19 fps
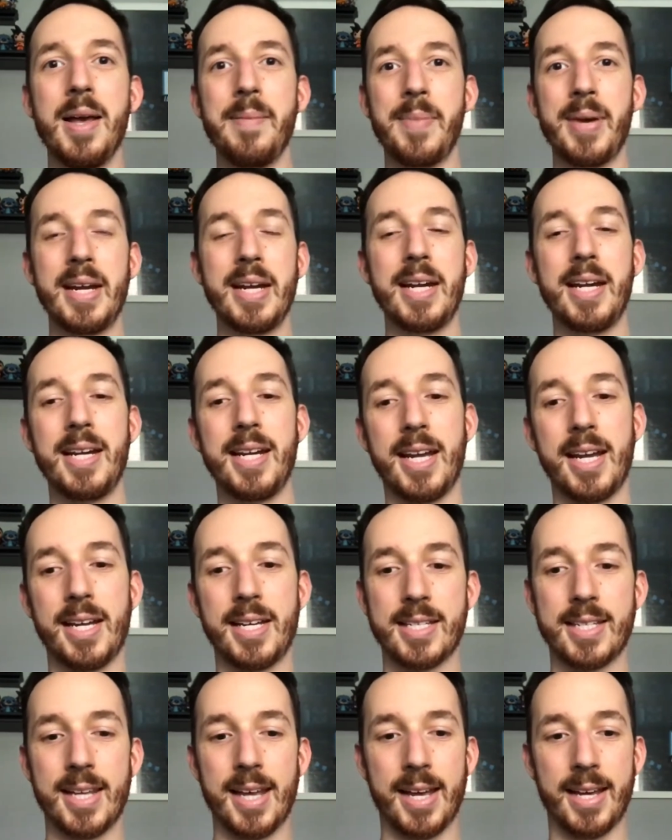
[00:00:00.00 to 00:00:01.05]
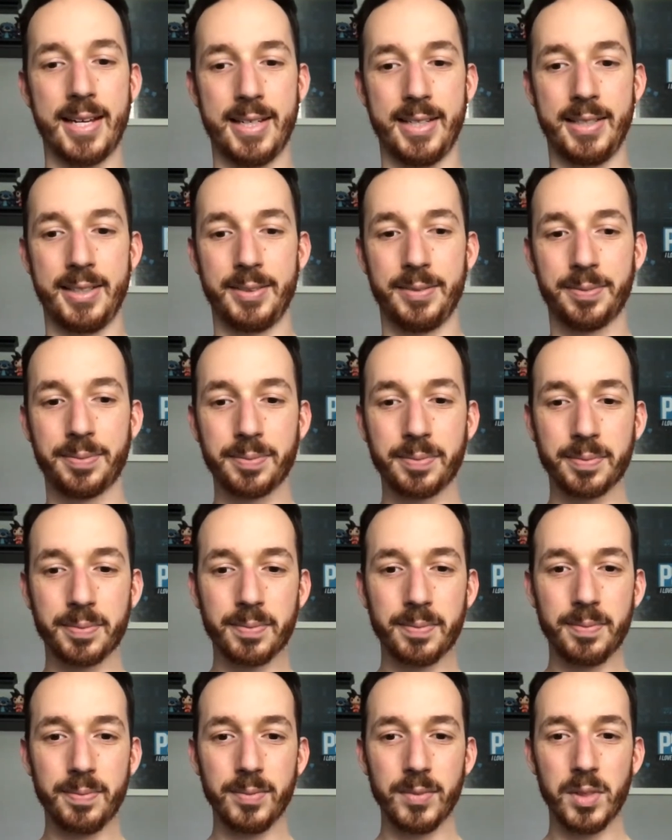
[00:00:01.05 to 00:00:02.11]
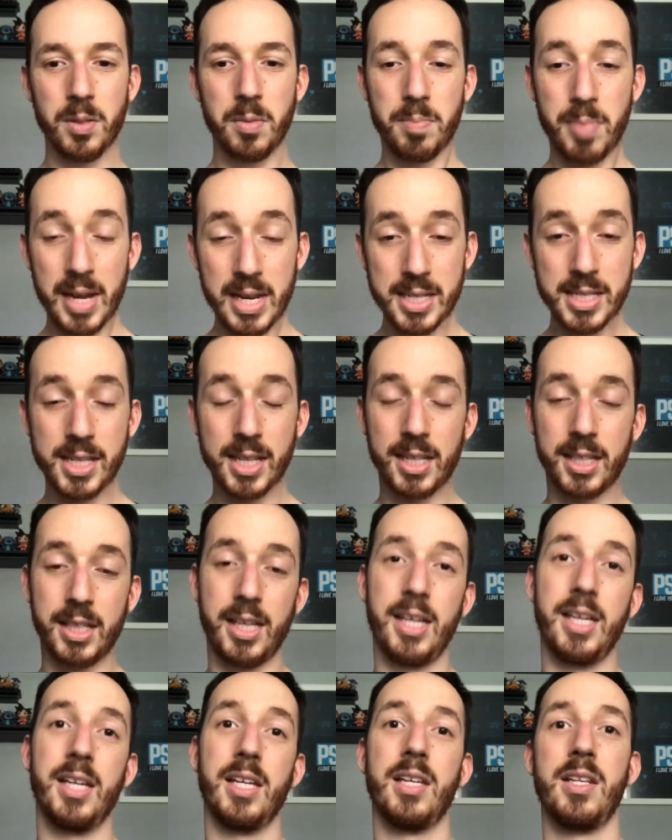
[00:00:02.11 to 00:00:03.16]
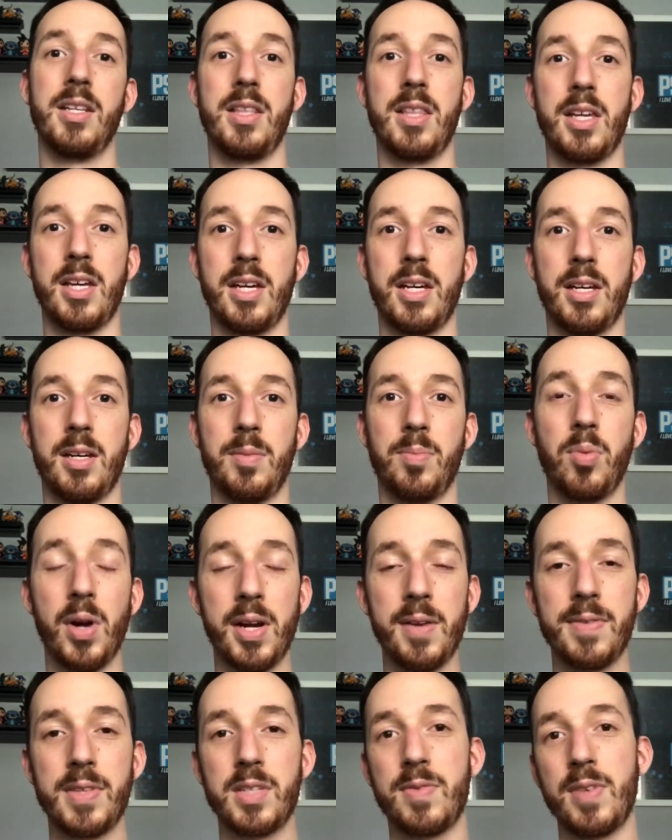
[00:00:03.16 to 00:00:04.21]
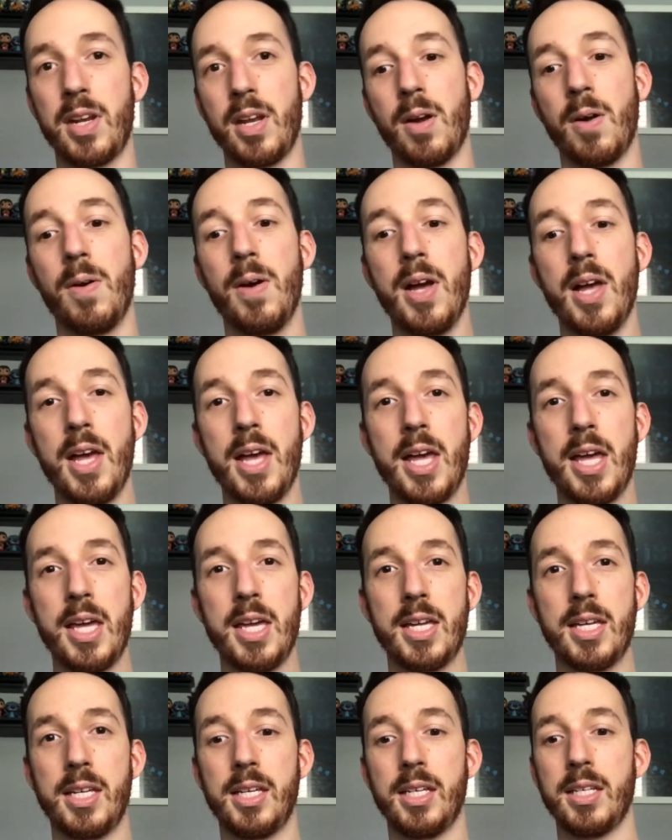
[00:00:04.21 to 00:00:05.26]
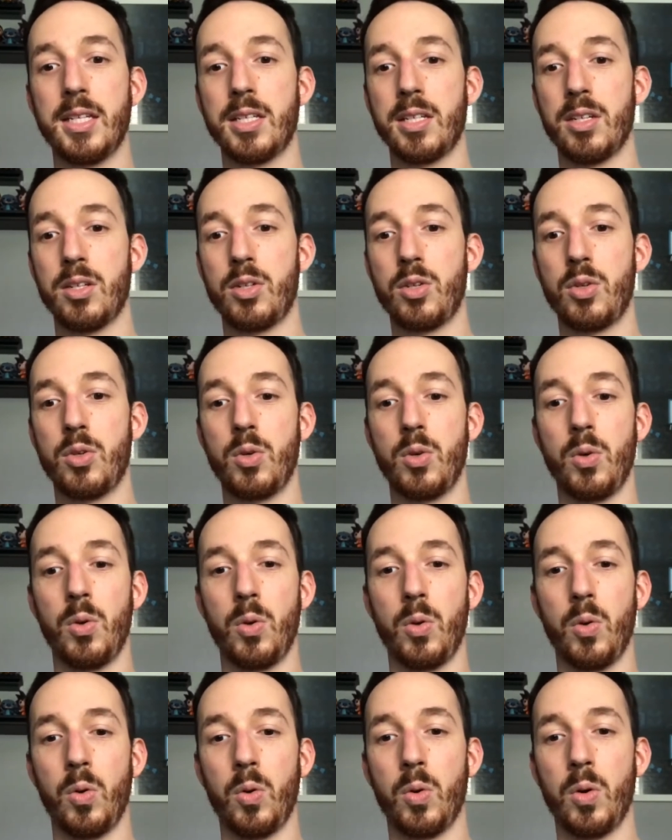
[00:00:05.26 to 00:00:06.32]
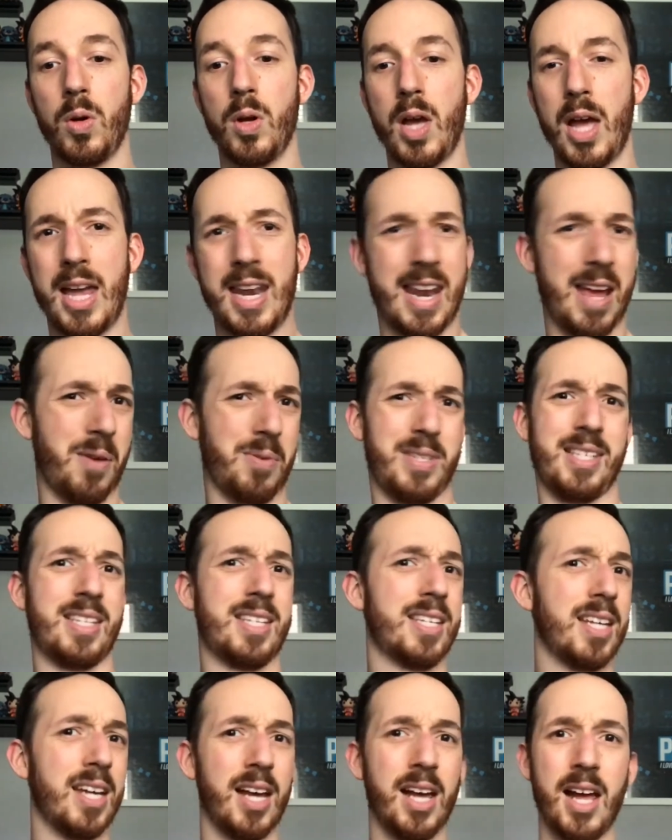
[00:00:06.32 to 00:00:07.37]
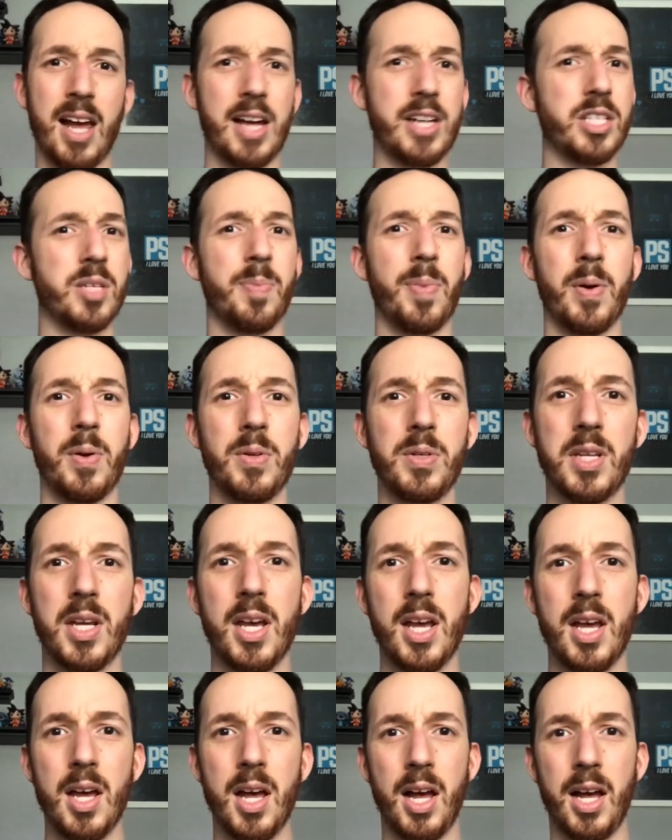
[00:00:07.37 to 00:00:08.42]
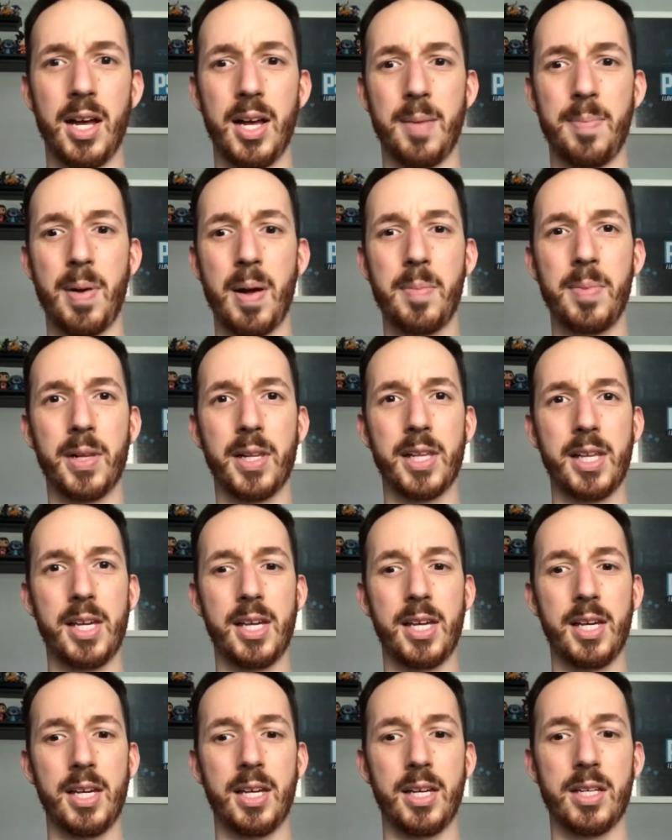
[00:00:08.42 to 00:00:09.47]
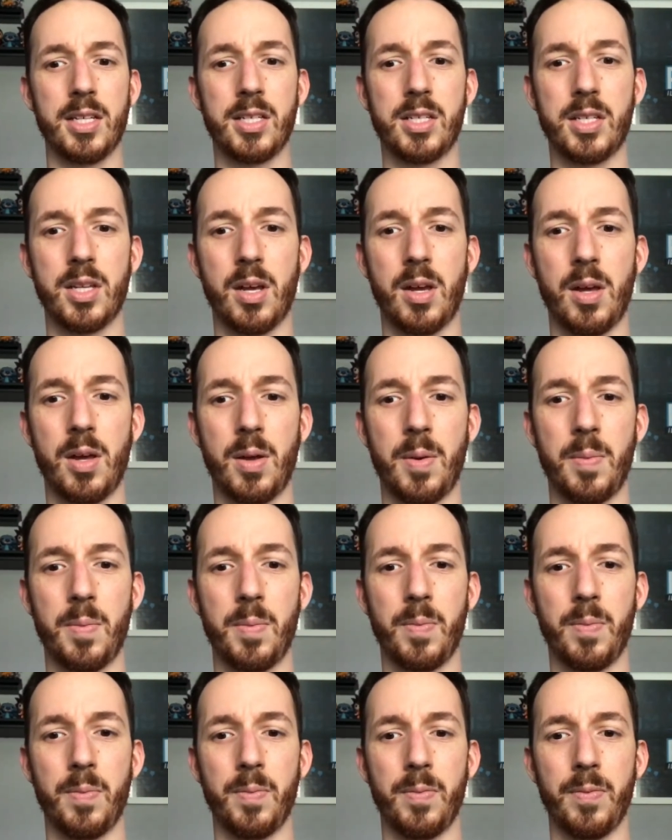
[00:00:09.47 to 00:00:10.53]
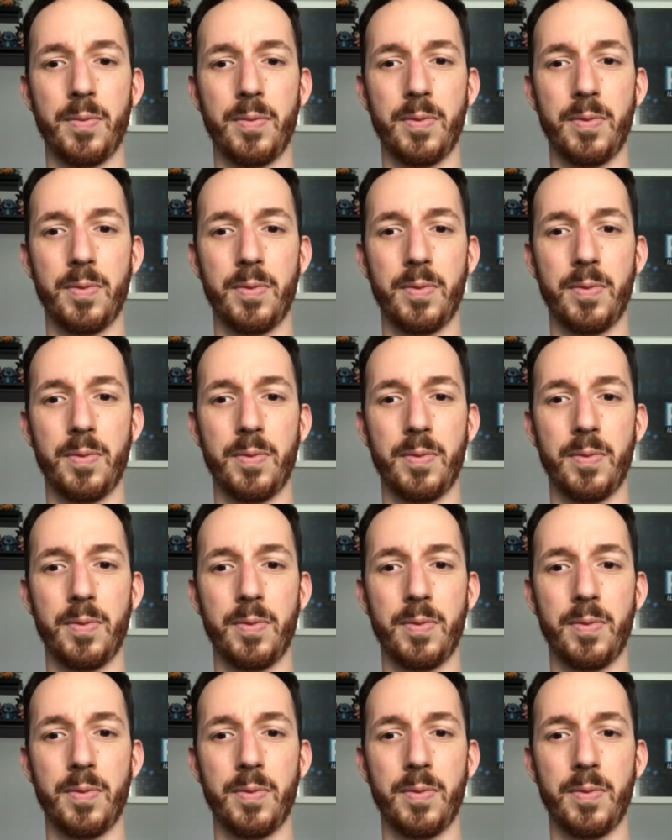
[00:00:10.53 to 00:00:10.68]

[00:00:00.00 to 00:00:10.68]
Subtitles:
But in any case, basically, the point of this video is to announce, I suppose, publicly some